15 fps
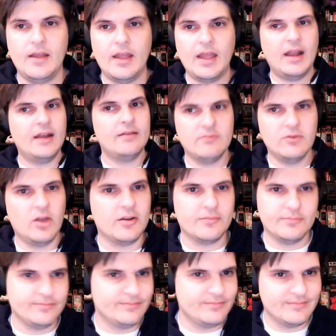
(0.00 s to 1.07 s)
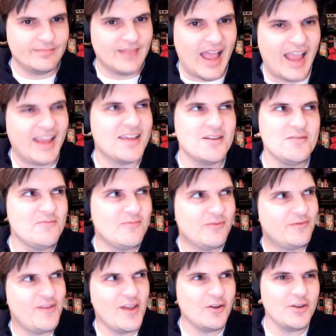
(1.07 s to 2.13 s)
And look, I can
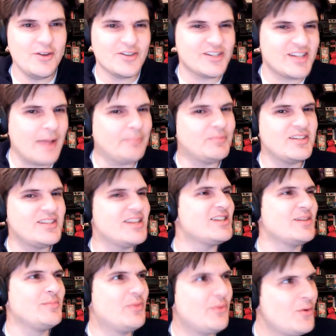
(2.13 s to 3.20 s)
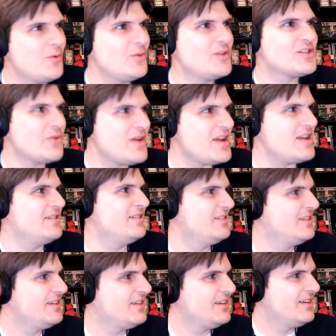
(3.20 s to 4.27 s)
feel your skepticism through the screen.
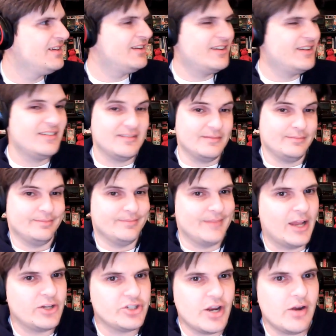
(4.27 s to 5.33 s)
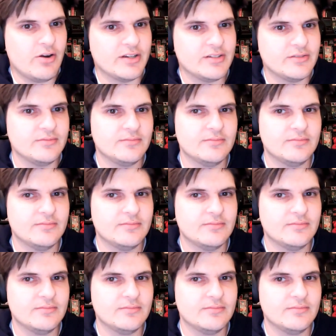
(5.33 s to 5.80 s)
I share it.